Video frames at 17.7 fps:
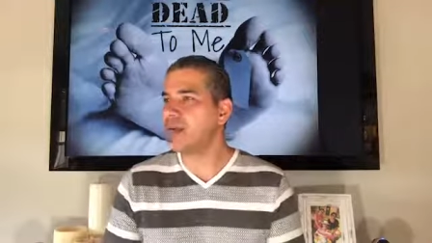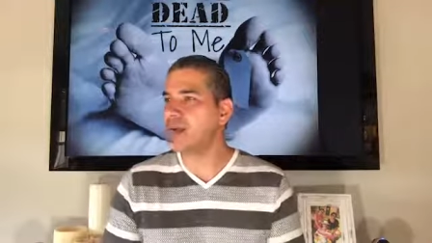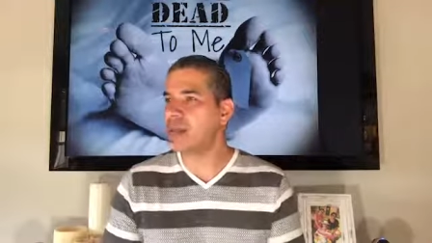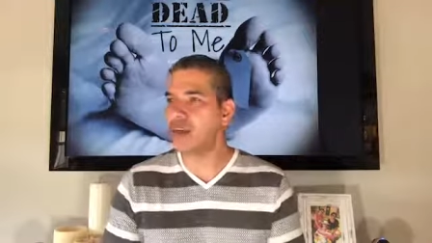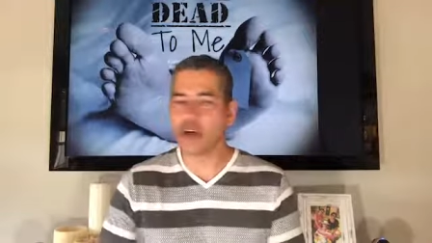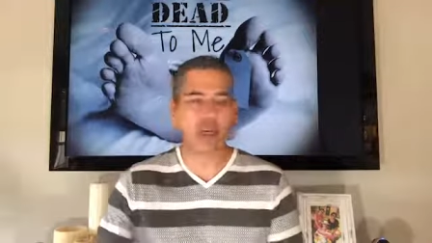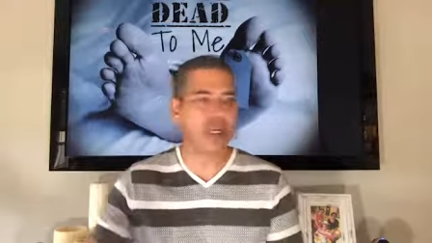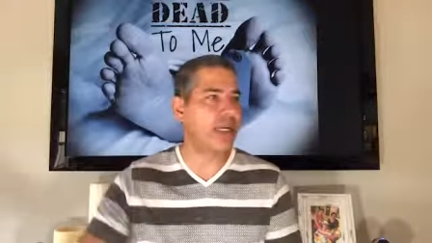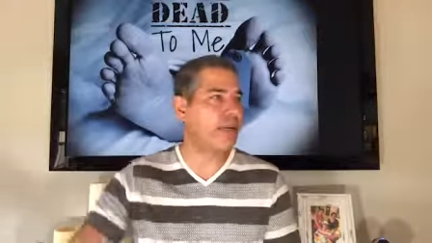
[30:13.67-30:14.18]

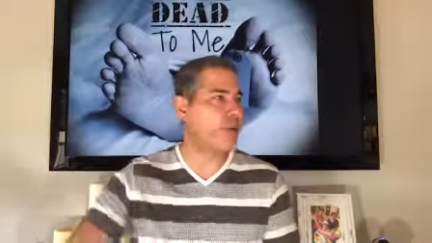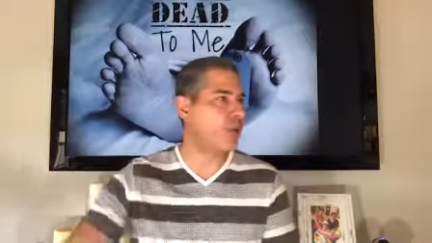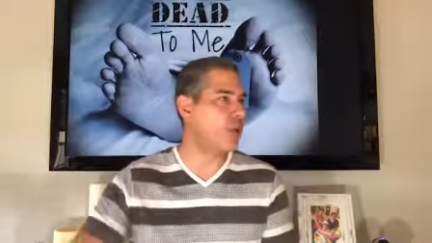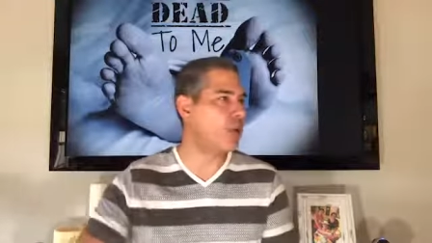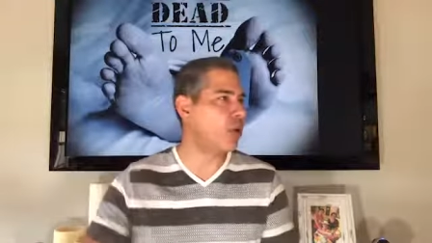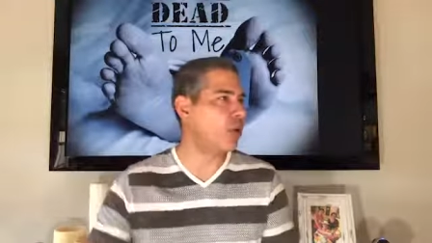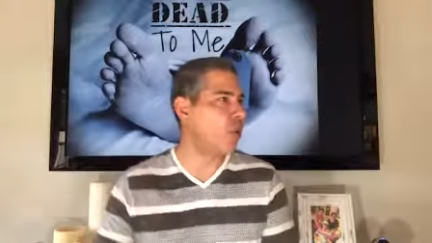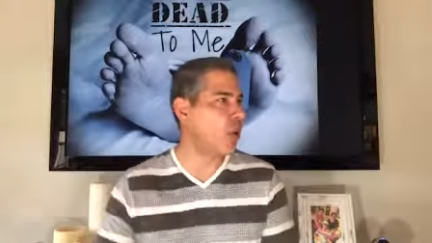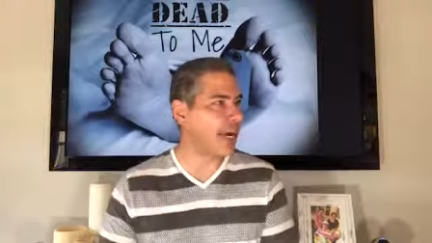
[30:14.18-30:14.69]
You're gonna
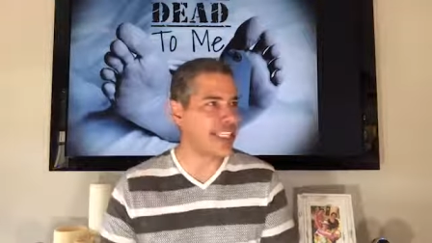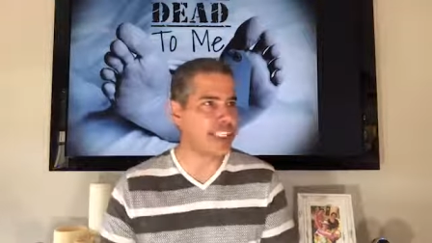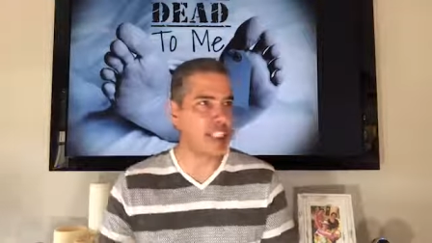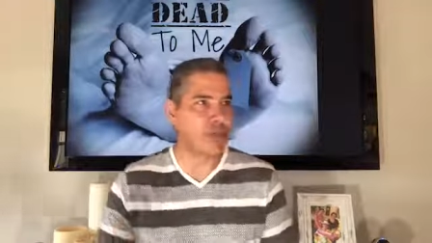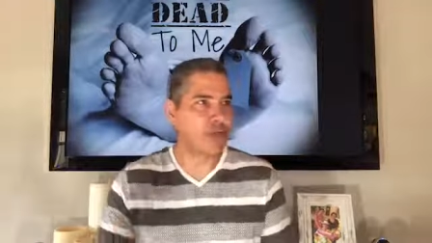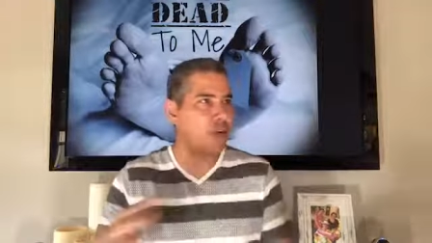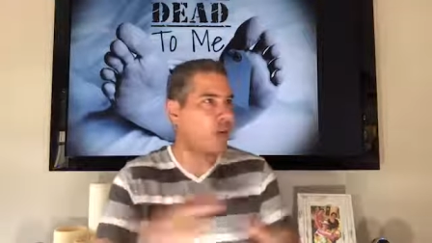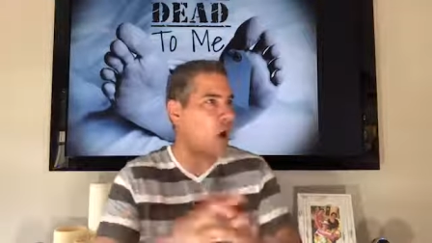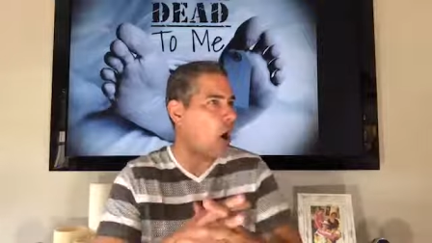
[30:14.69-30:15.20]
the wages
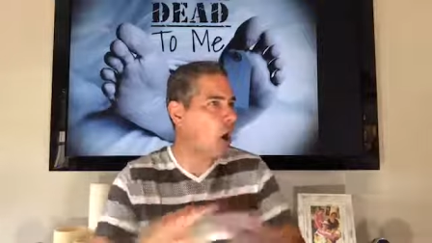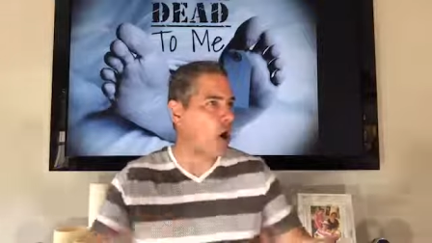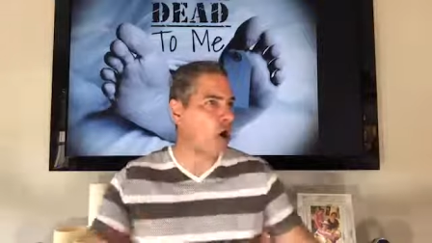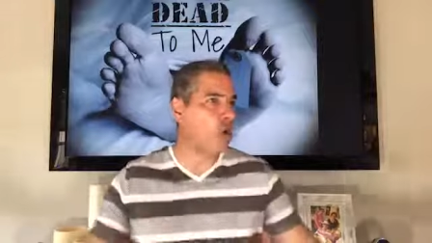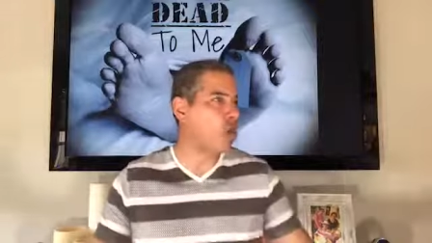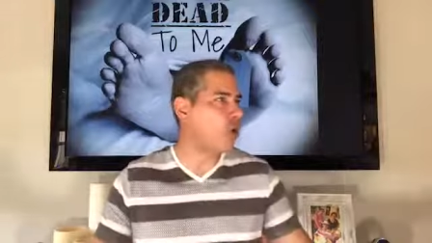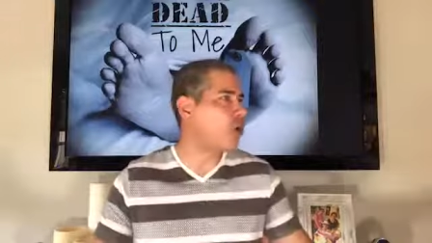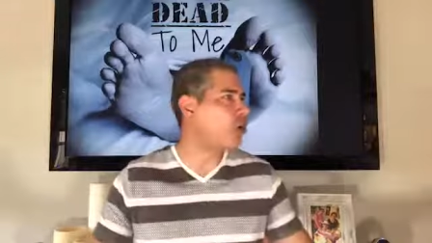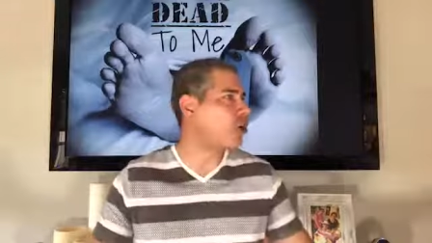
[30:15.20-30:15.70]
for the
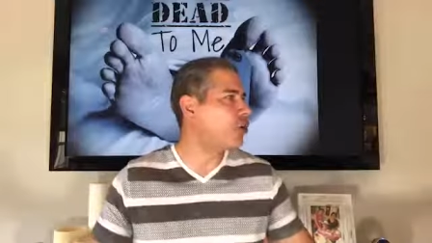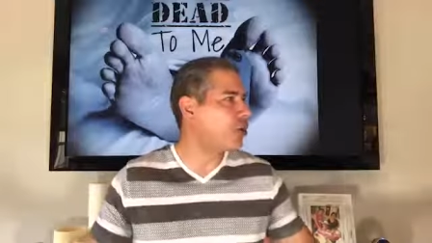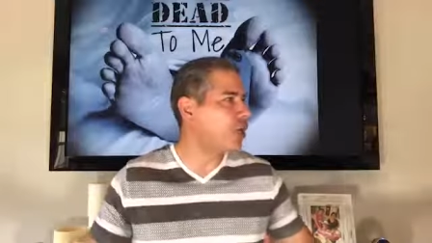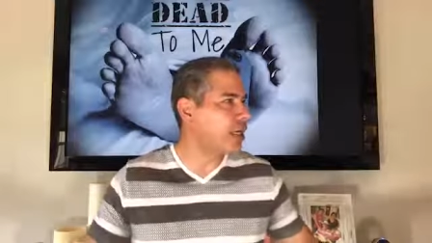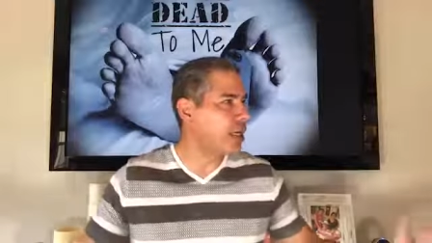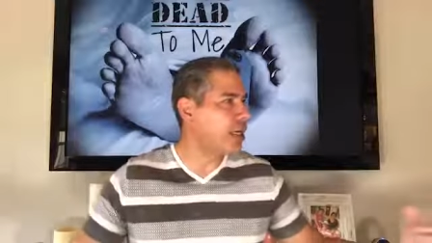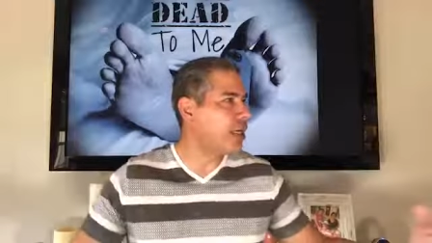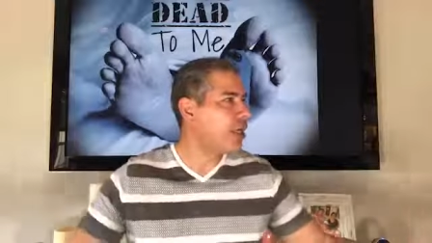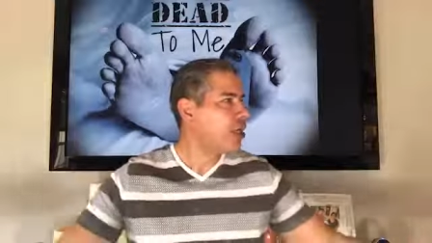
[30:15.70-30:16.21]
hard work you're
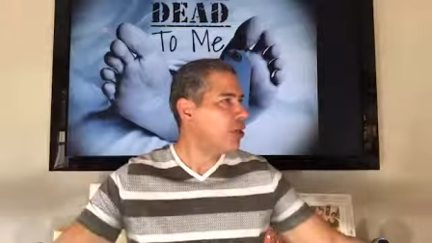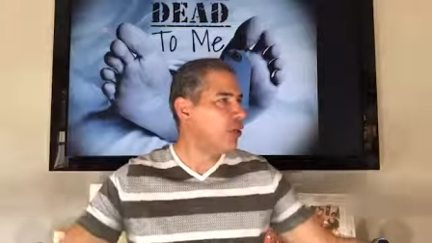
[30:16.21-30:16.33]
gonna